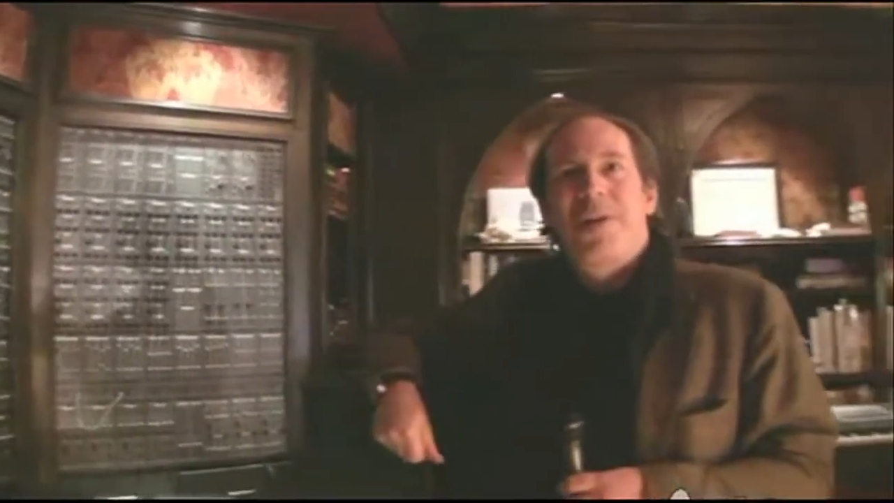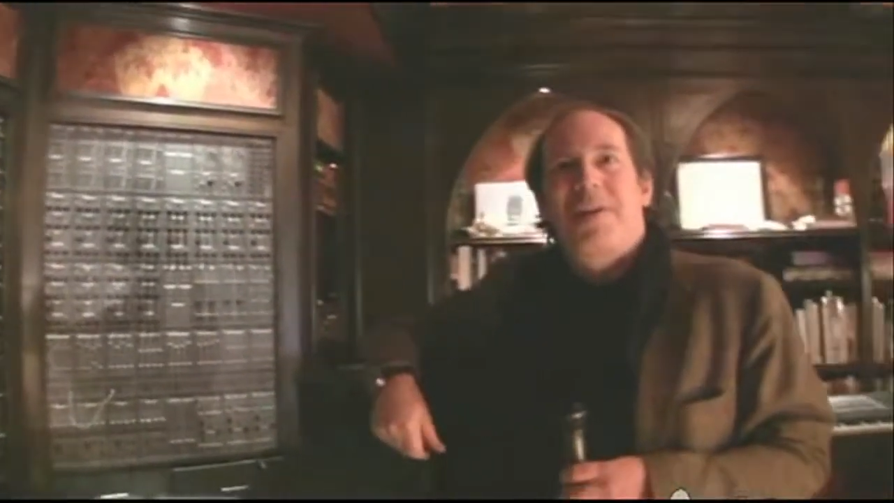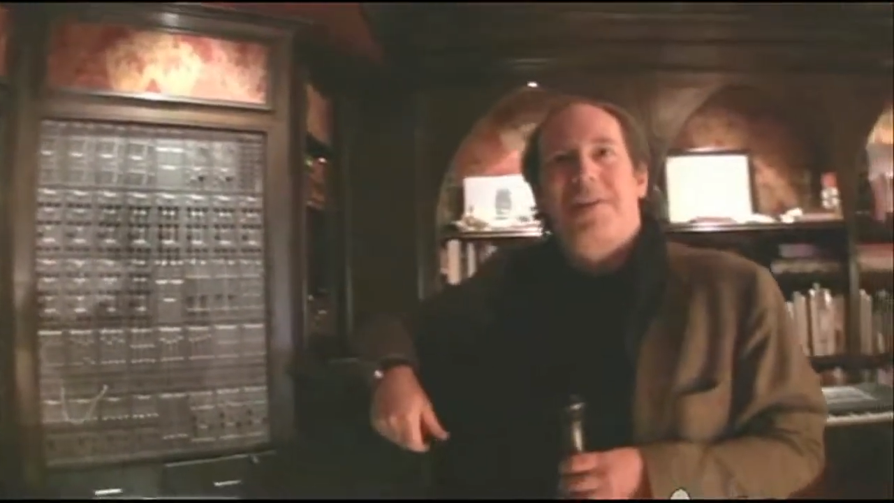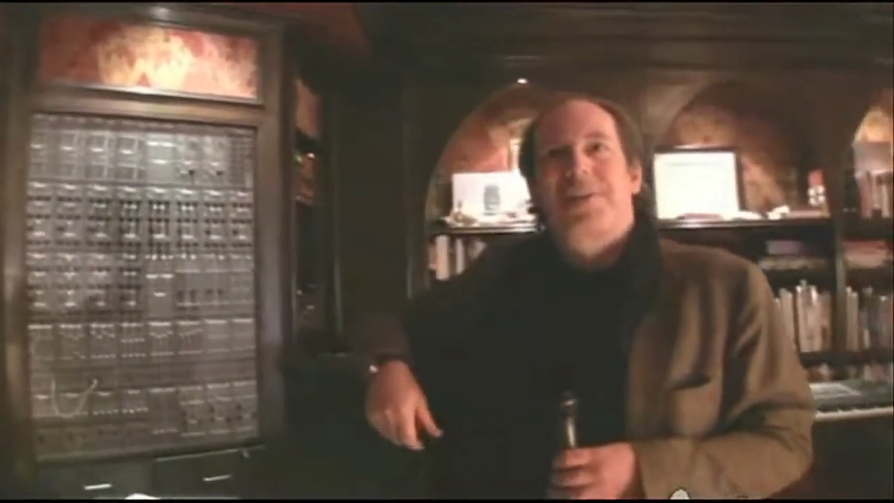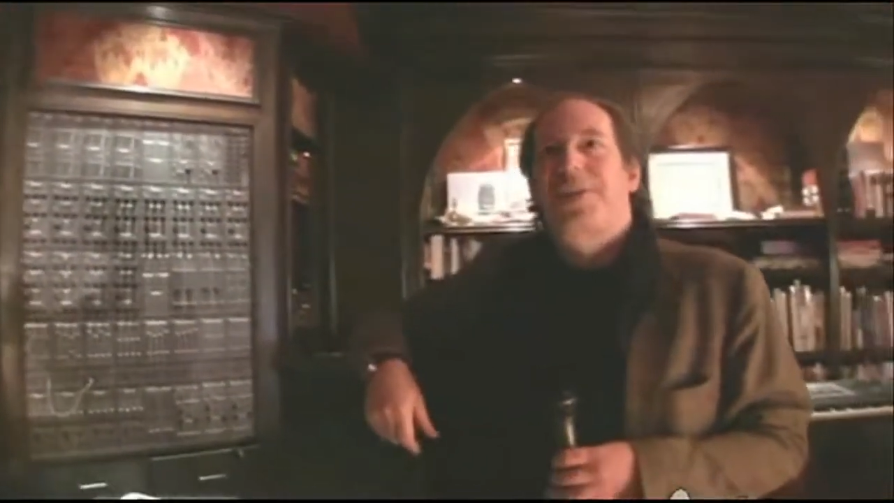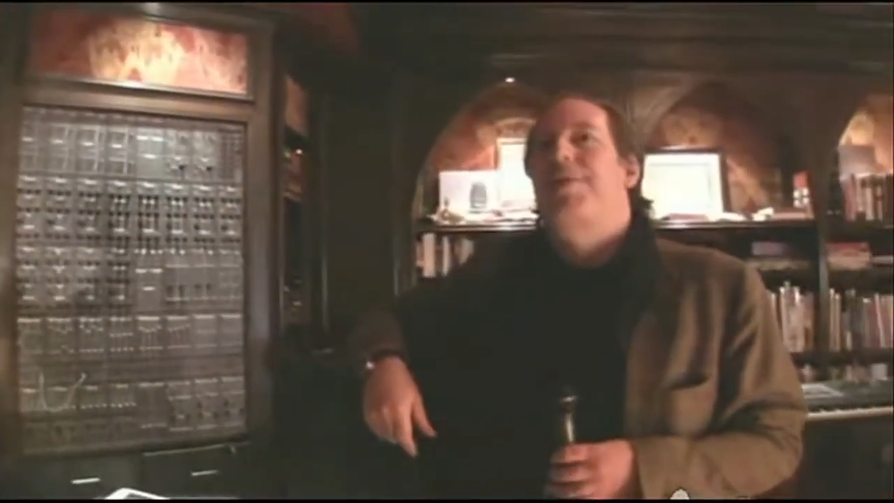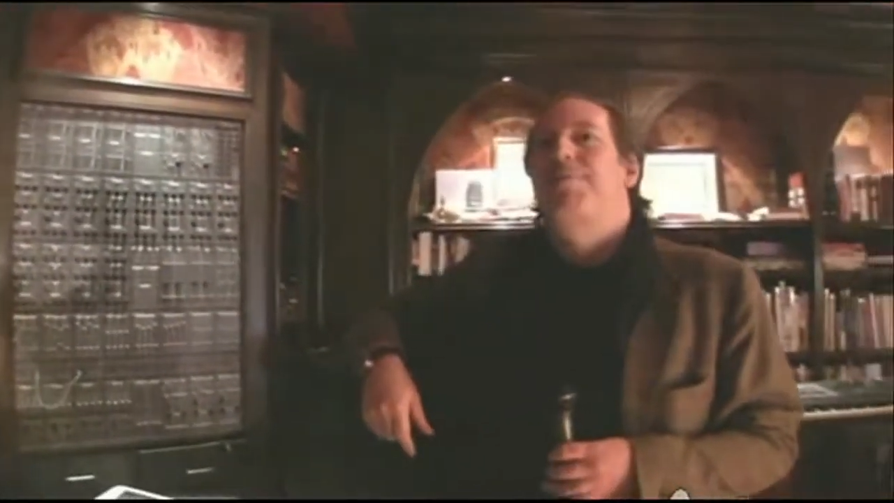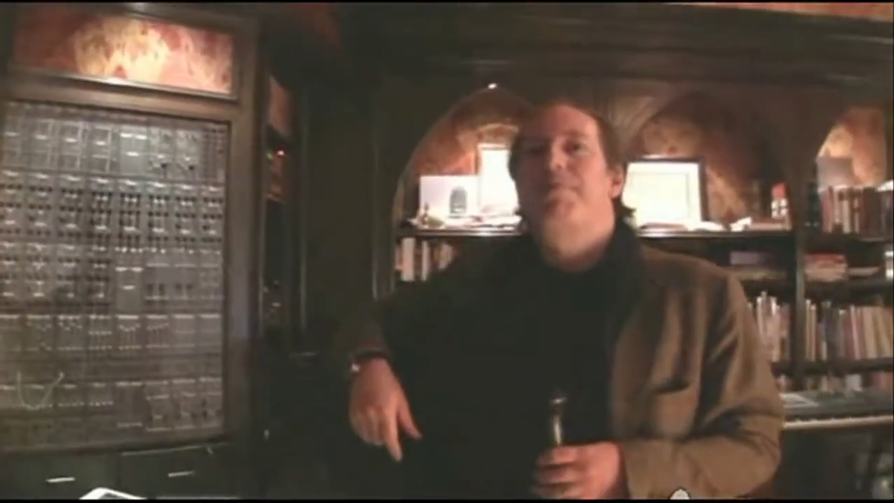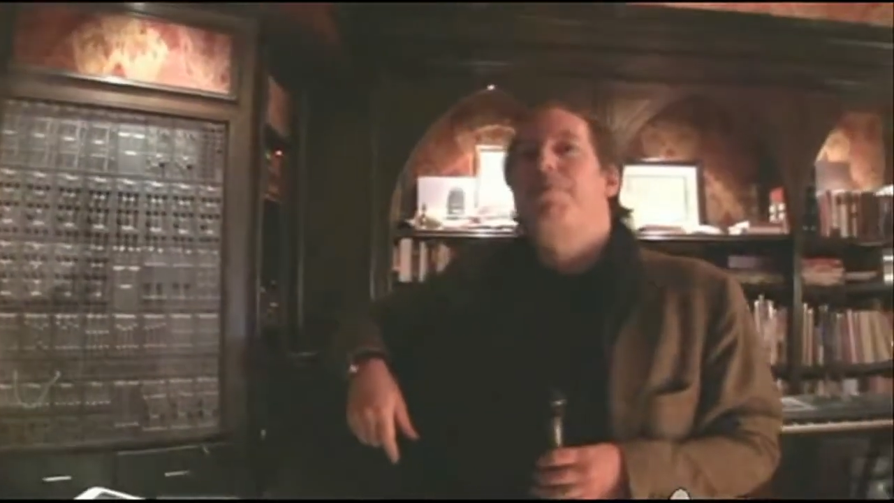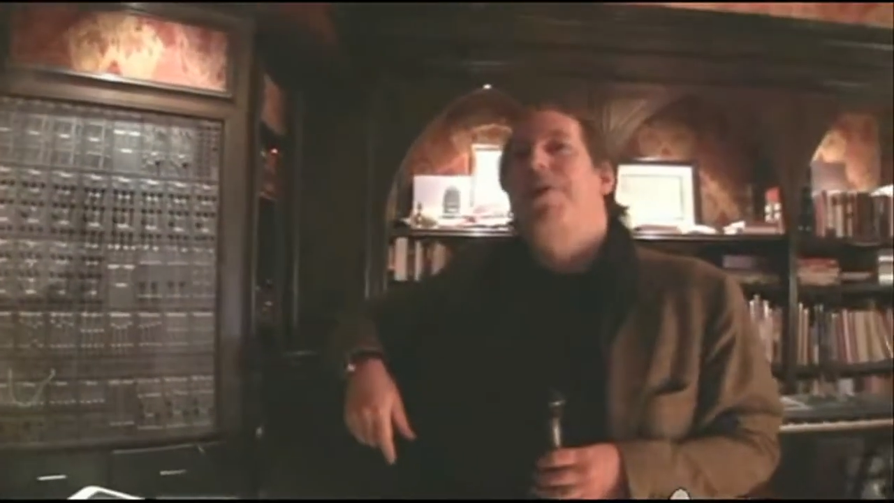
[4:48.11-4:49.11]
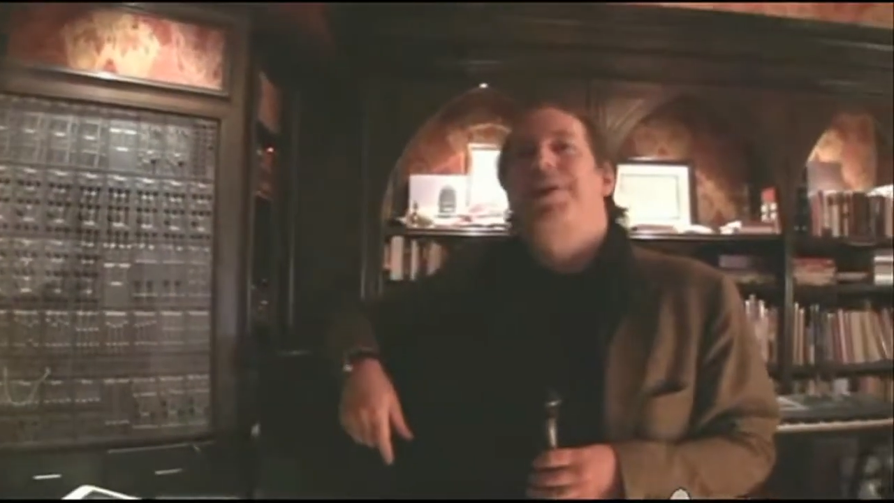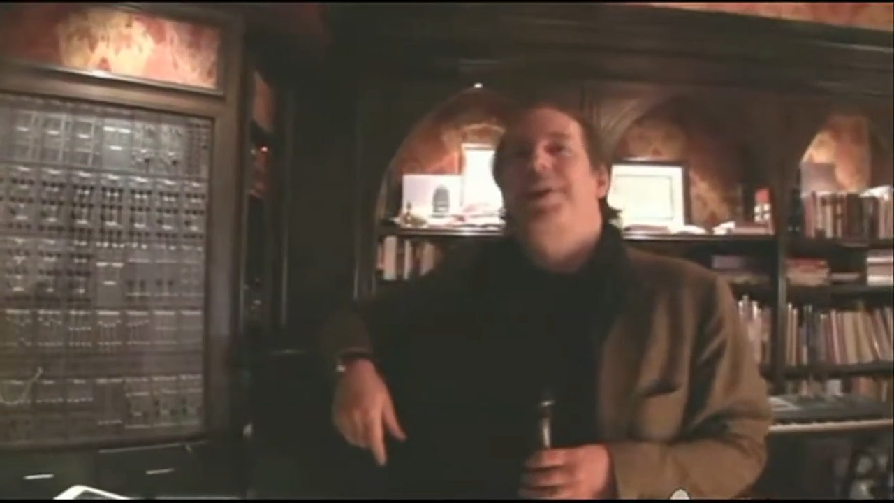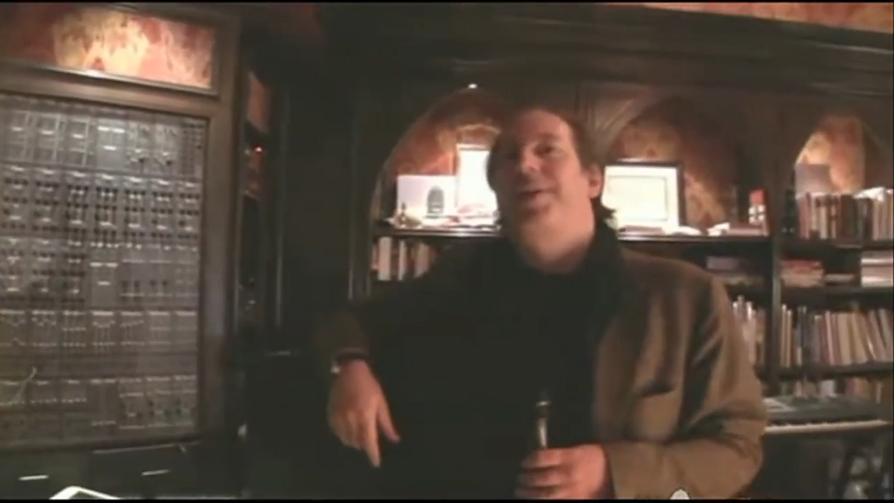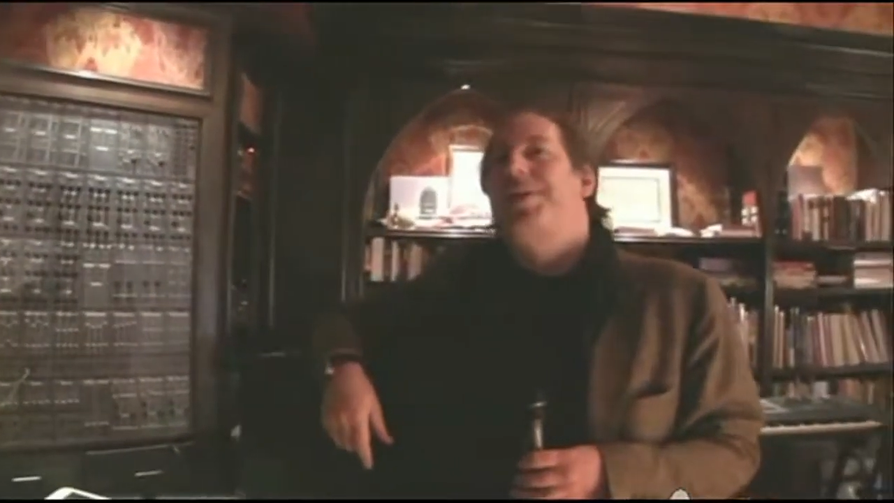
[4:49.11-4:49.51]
it's got to be modern, it's